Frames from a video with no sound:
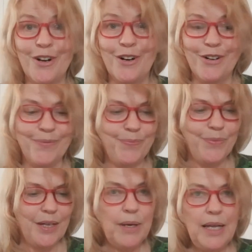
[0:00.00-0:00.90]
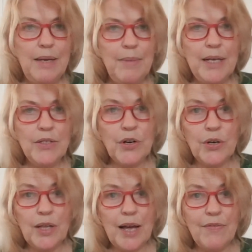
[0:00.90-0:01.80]
her. But he makes
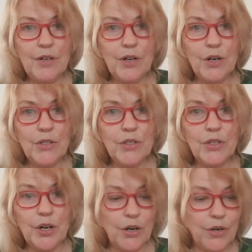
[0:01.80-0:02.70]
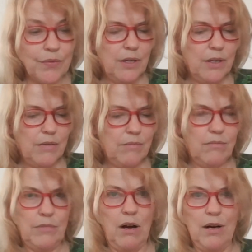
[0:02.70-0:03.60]
her life a curse to her.
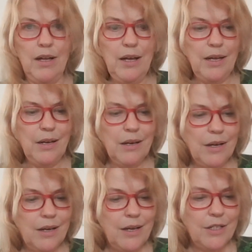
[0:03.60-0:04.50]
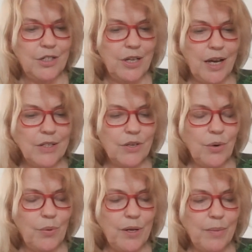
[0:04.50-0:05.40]
Not he. She has
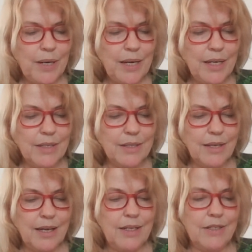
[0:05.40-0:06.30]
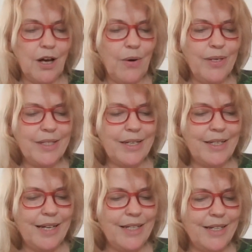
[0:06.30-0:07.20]
no will but his, and is always
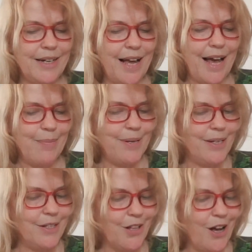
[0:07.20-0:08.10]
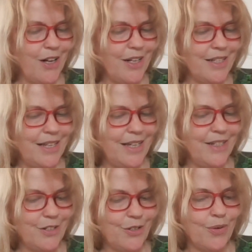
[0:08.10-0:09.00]
contented and happy as long as he
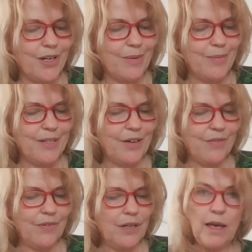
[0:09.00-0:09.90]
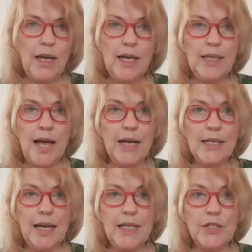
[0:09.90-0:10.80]
is enjoying himself. In that
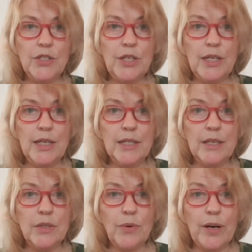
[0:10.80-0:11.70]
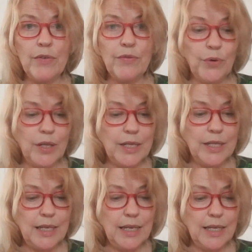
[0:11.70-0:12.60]
case, she is as great a fool as
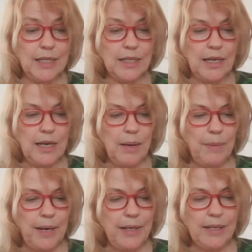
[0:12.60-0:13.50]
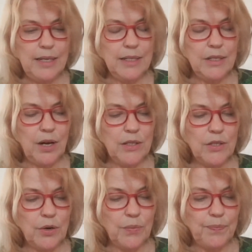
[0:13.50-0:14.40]
he is. But it is not
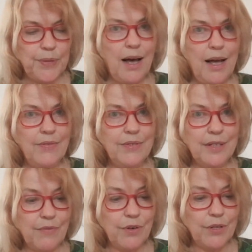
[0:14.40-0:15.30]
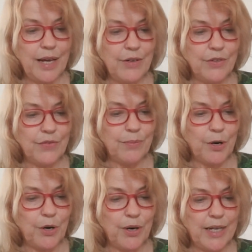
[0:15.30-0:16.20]
so. I have several letters from
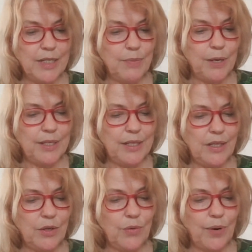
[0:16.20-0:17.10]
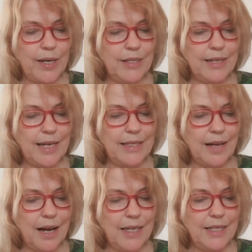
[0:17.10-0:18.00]
her expressing the greatest
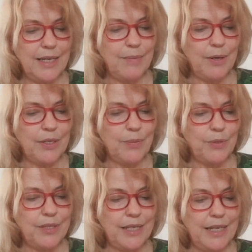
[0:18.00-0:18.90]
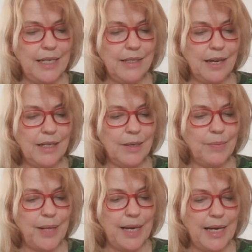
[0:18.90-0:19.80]
anxiety about his proceedings and
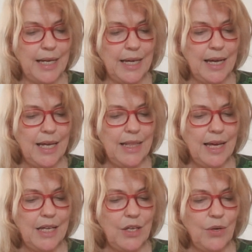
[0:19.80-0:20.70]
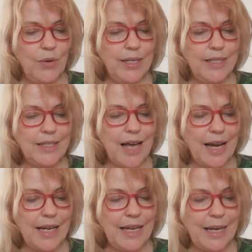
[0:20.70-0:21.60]
complaining that you
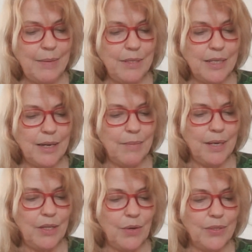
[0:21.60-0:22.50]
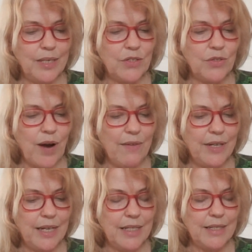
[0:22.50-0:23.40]
incite him to commit those
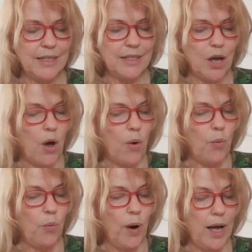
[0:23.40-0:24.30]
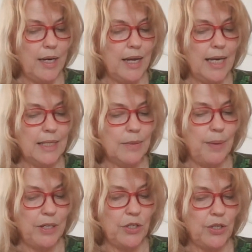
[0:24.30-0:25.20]
extravagances, one
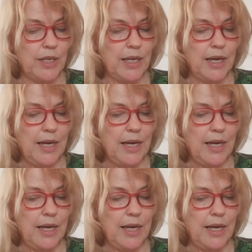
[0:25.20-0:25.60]
especially,